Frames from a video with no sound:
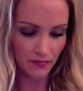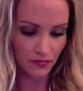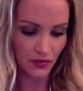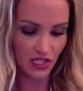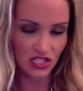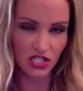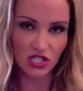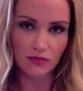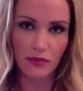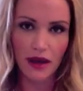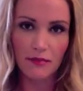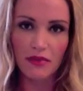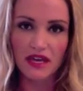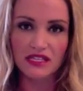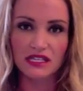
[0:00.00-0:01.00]
this is just my
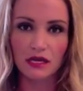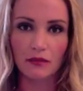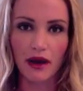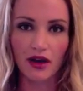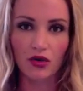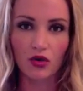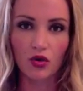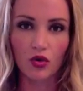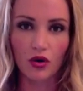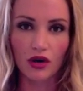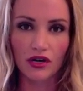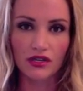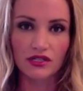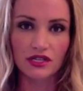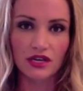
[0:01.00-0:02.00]
basic Michael
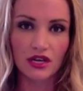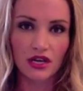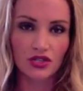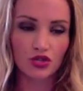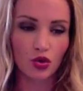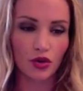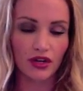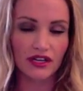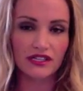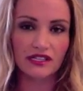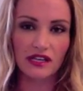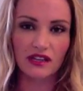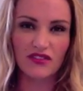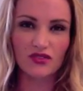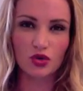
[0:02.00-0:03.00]
Kors tortoise. I
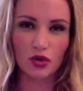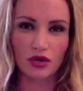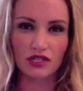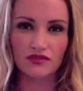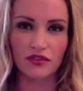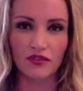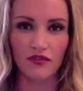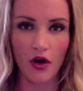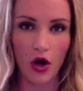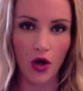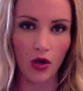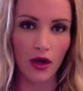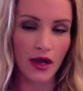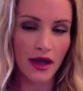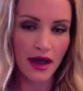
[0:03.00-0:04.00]
love tortoise for
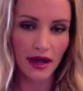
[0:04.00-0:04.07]
fall.